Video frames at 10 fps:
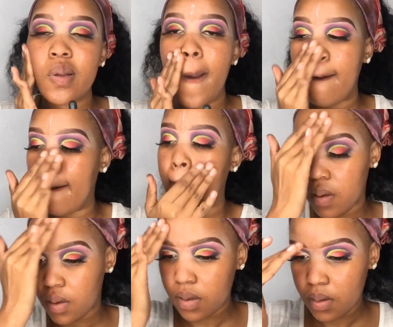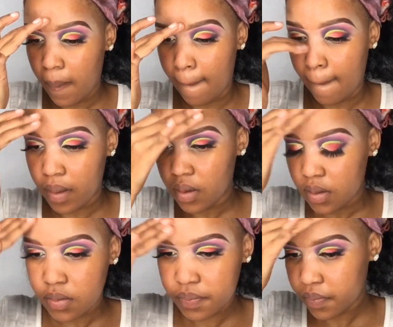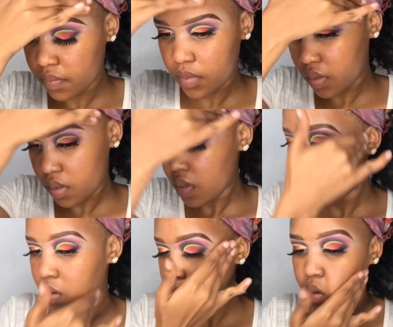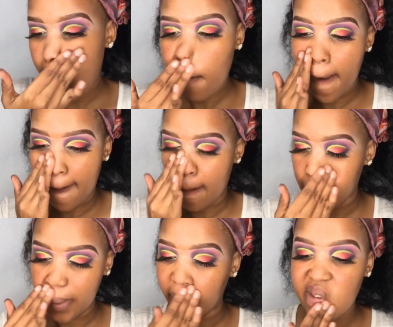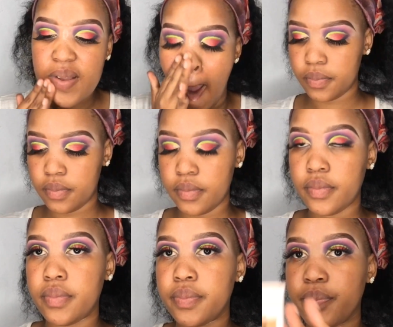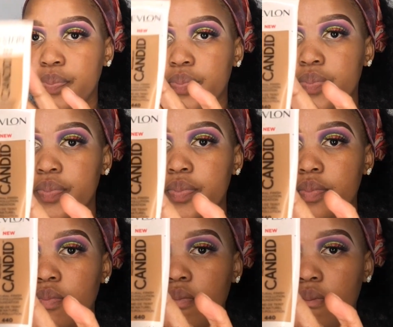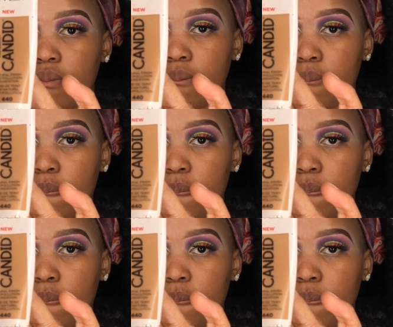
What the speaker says: And then moving on to my face, I'm using the Wet n Wild Rose Primer,